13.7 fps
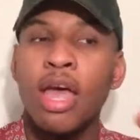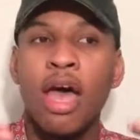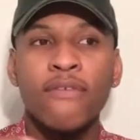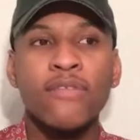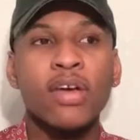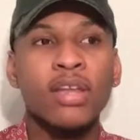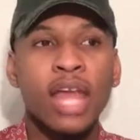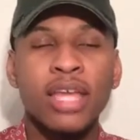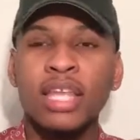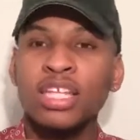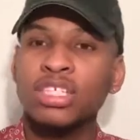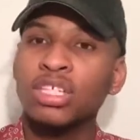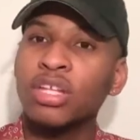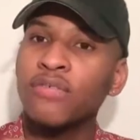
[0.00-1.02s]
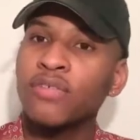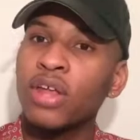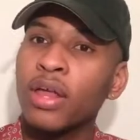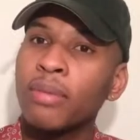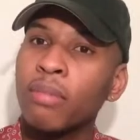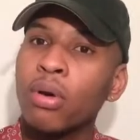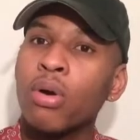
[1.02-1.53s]
I felt like they should have
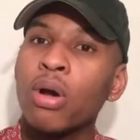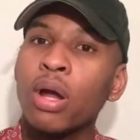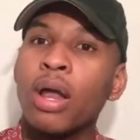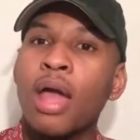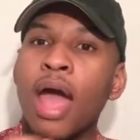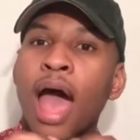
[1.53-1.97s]
done more.